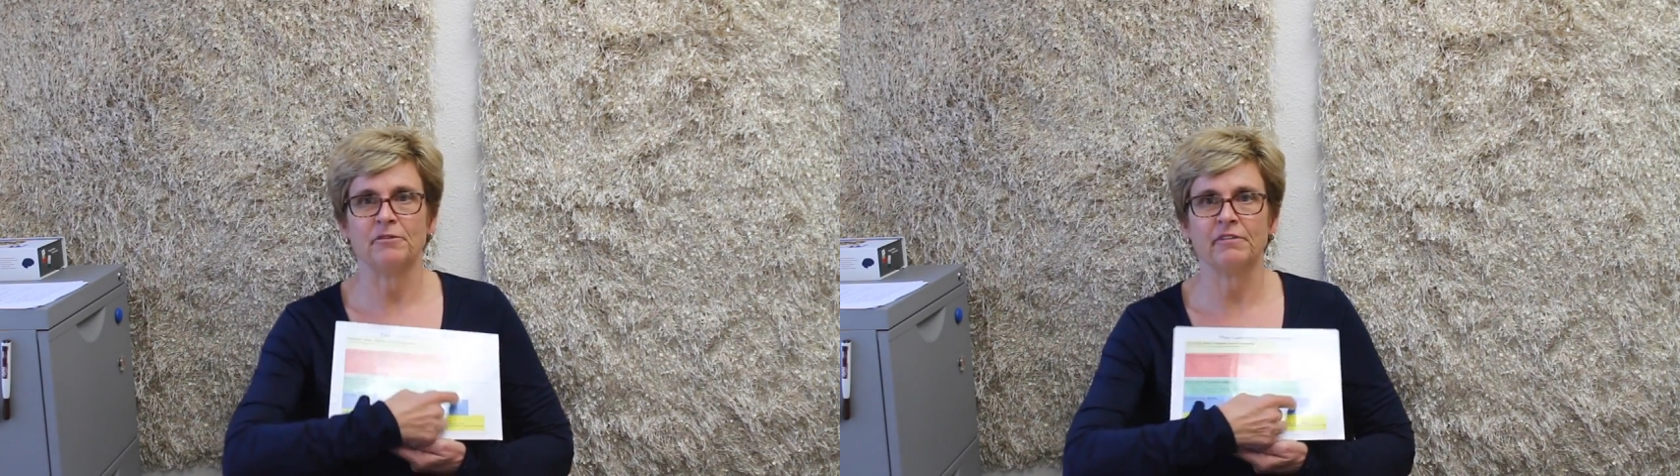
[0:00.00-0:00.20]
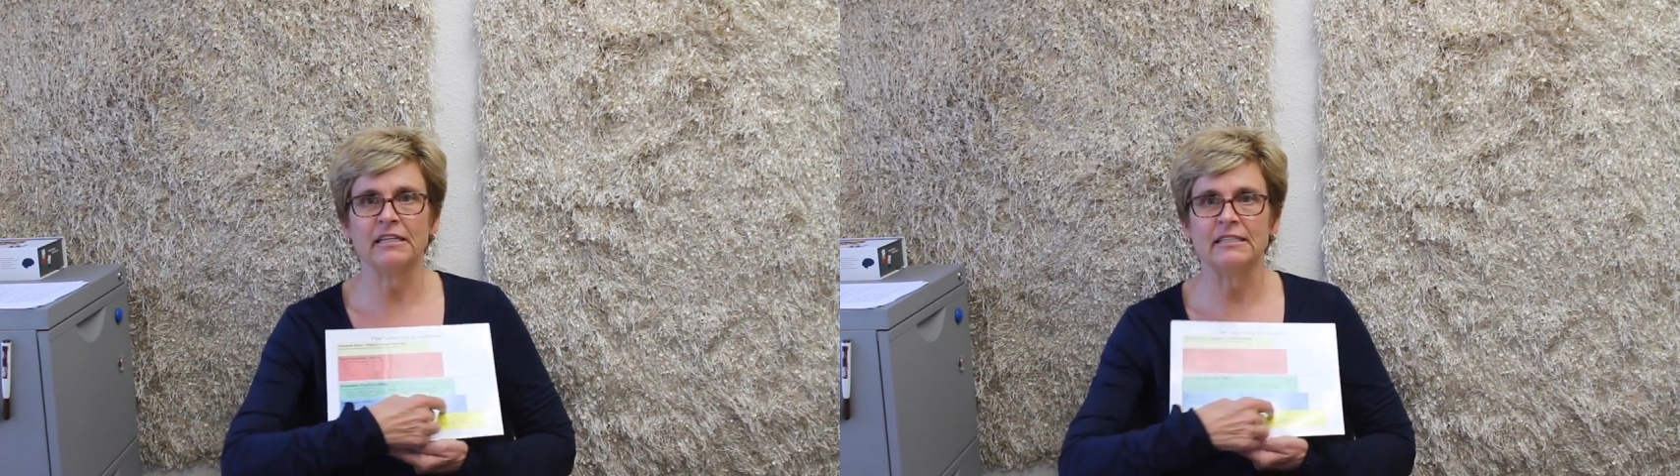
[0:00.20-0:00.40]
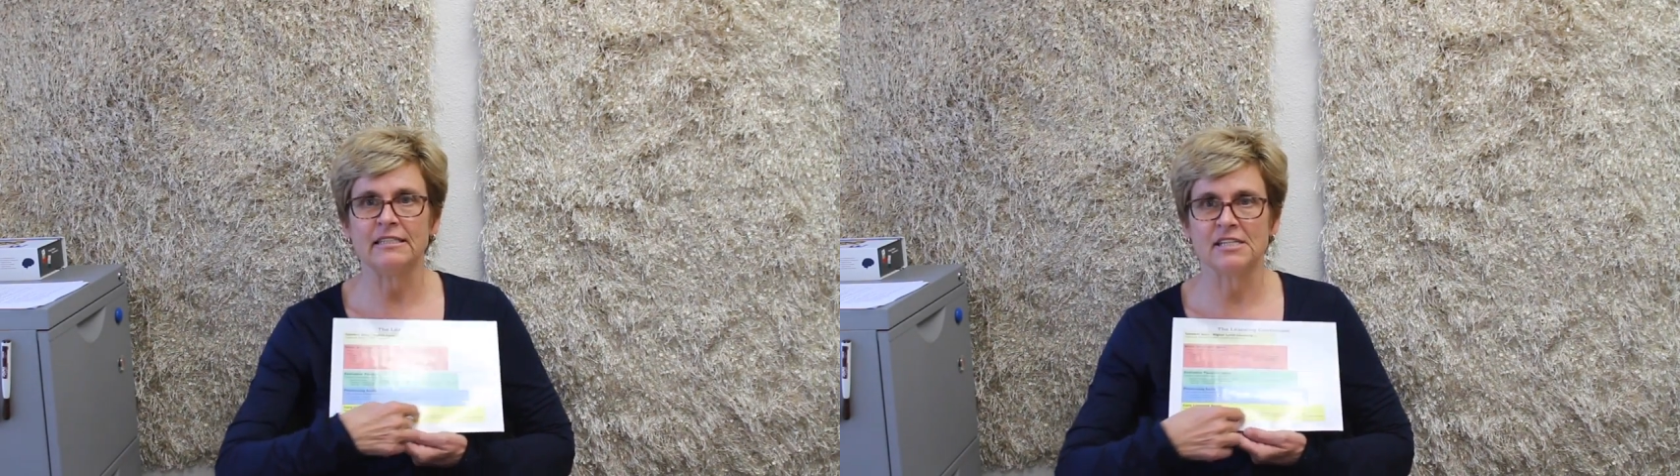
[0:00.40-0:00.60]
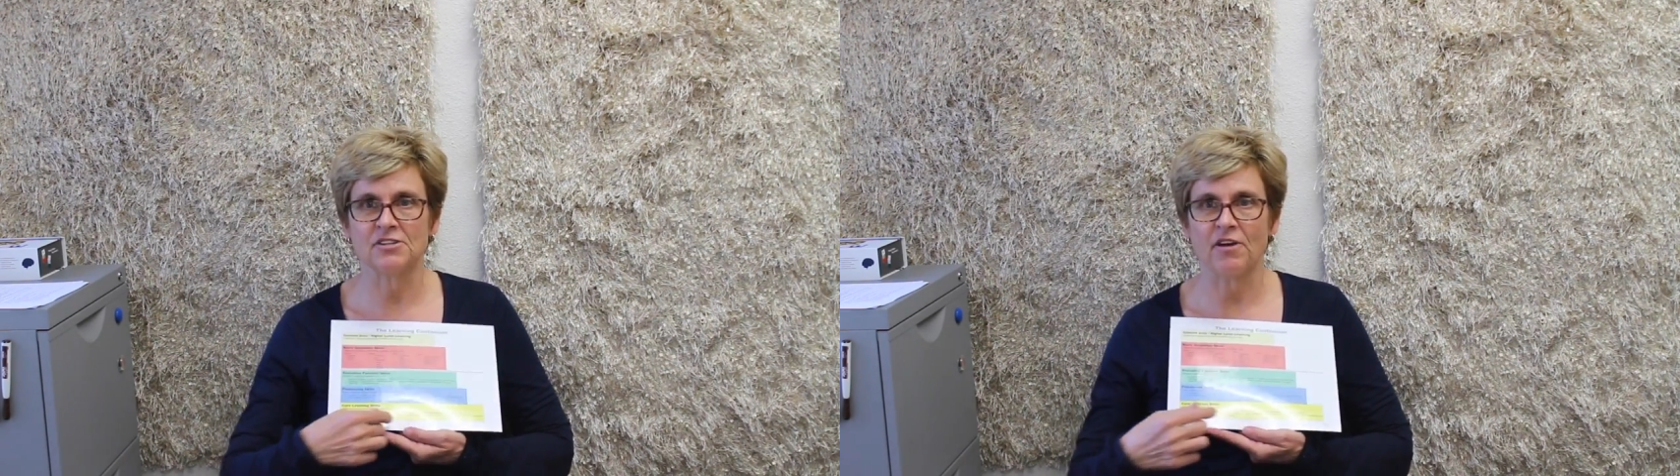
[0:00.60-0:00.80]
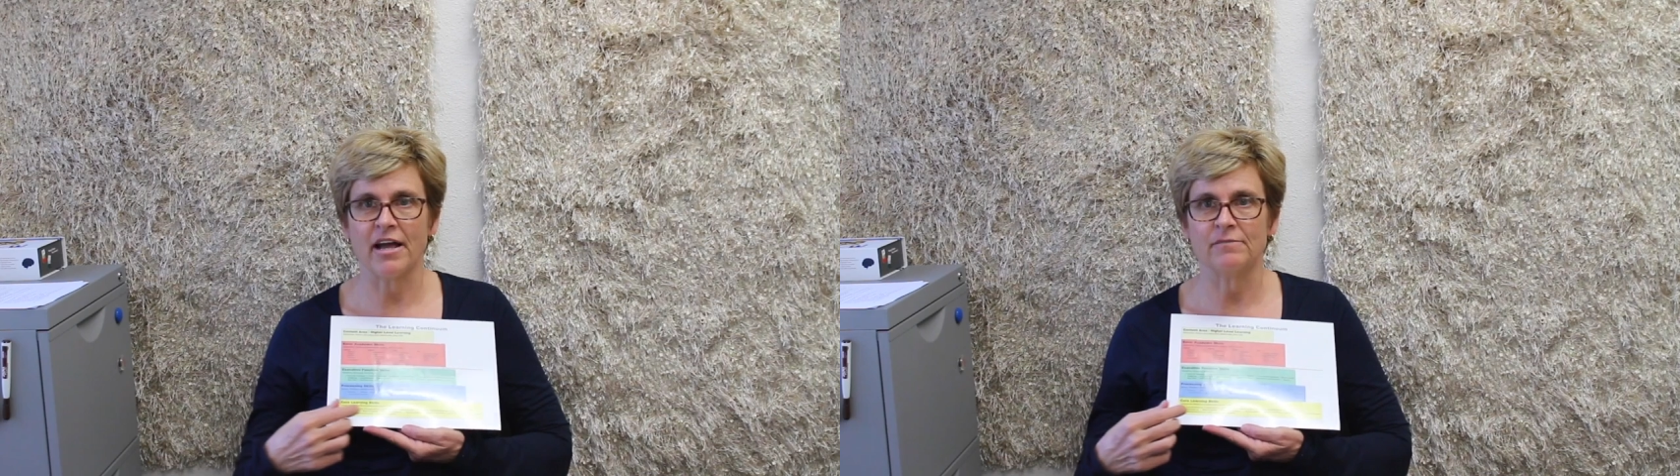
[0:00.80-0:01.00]
It really
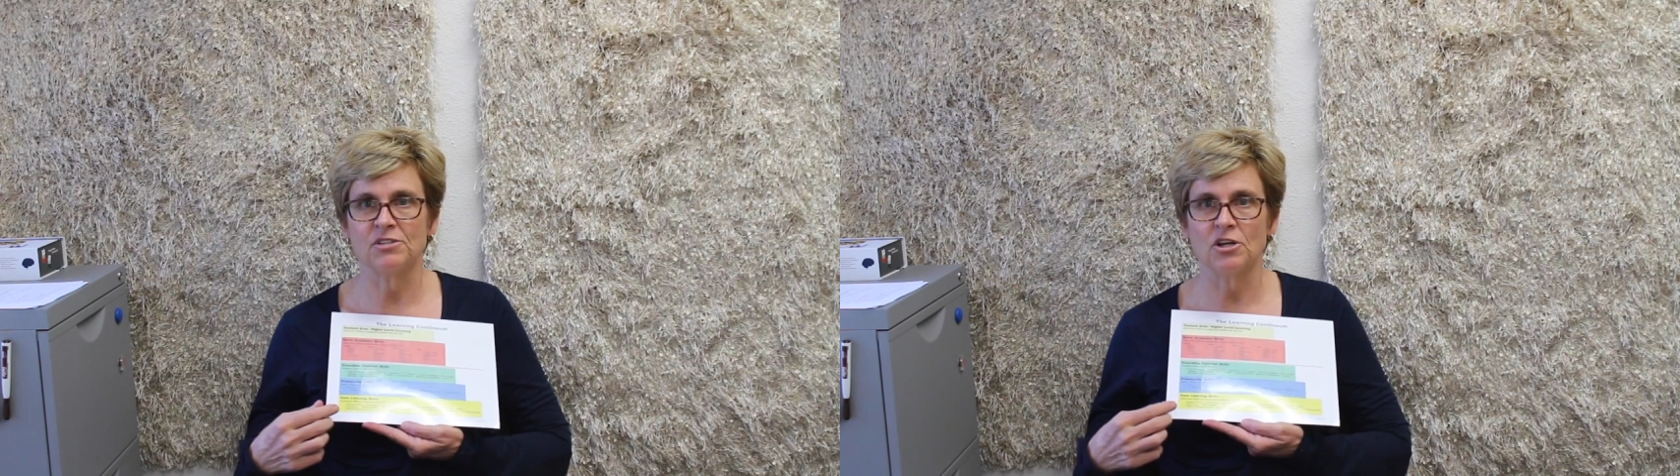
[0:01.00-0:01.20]
describes